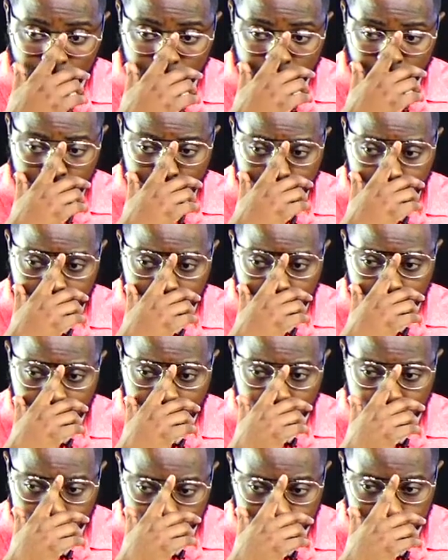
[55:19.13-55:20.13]
Like, okay,
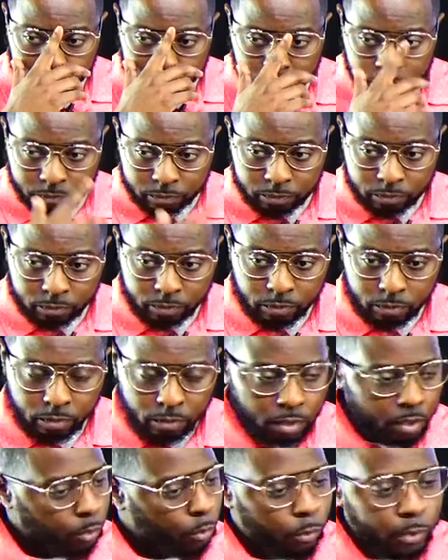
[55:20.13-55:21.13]
I see.
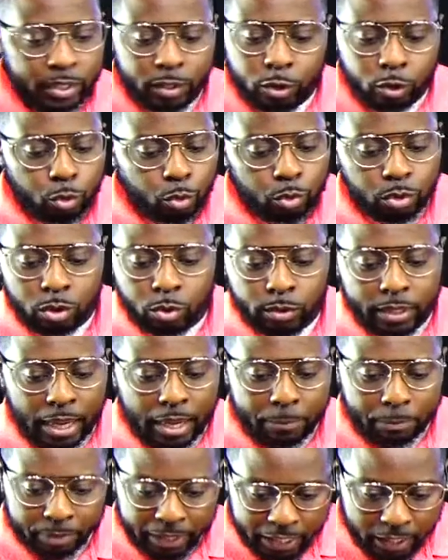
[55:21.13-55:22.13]
Yeah, We you you
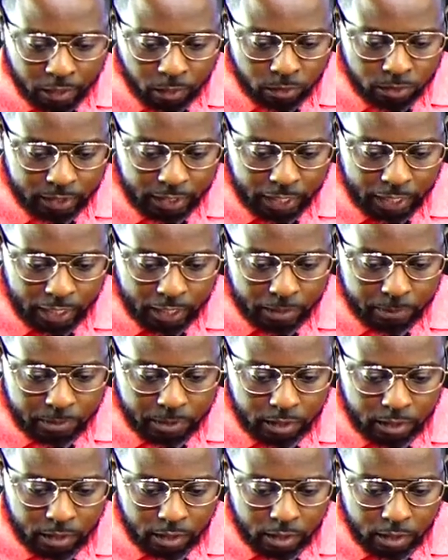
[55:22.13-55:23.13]
can't play those games.
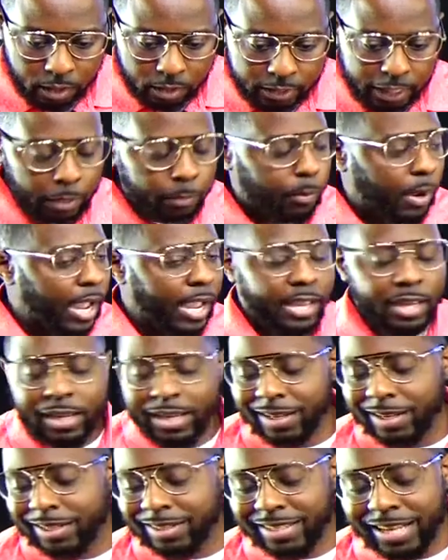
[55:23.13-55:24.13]
That's why,
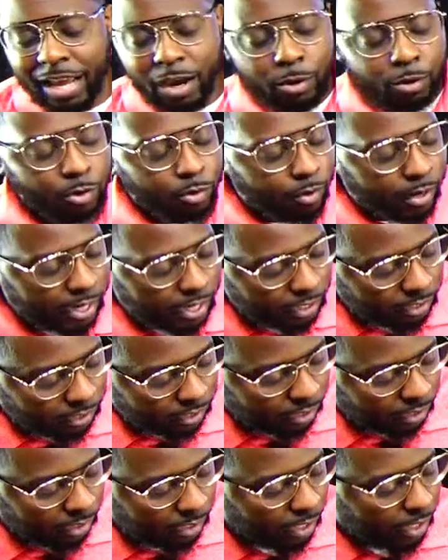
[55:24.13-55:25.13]
and it sounds
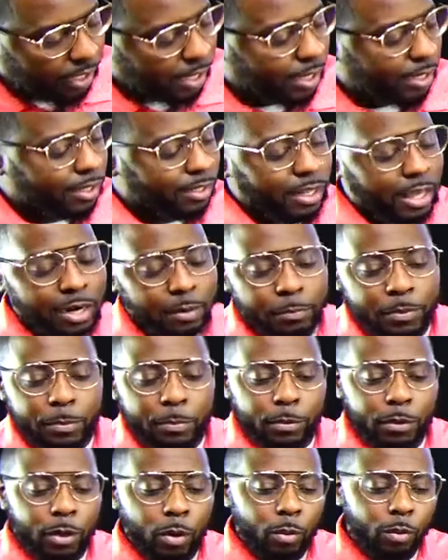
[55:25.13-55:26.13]
crazy, and a lot of
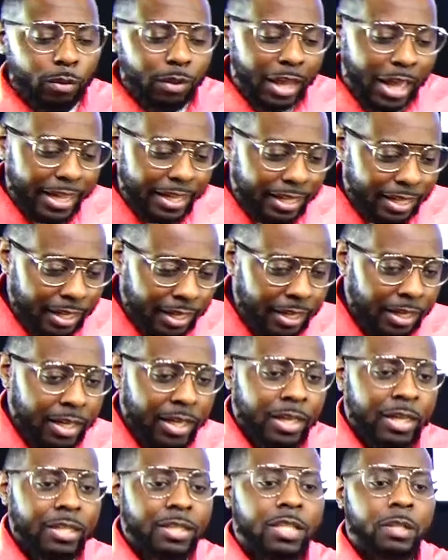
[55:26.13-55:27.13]
people don't like it
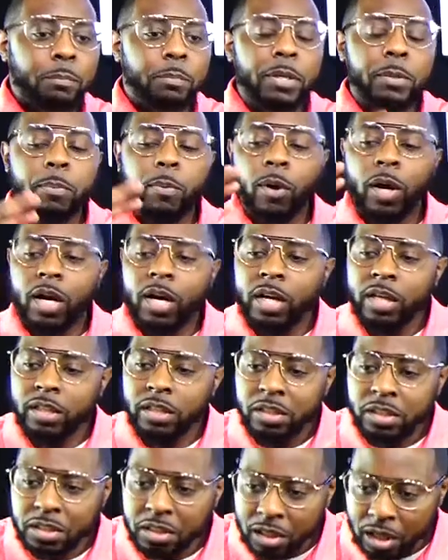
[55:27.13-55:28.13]
because these people are
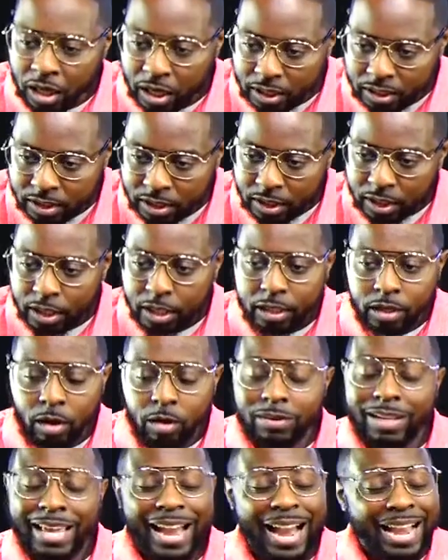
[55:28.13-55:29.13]
unjust and
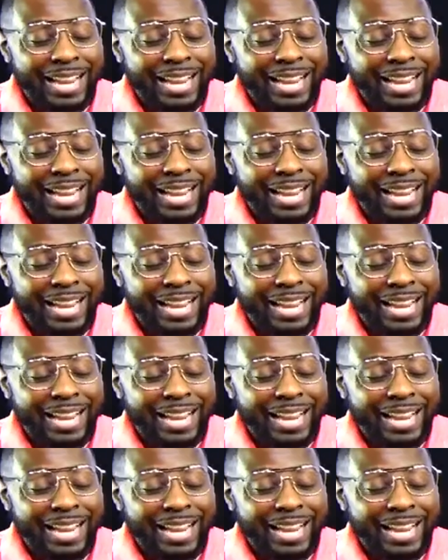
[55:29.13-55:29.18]
all that.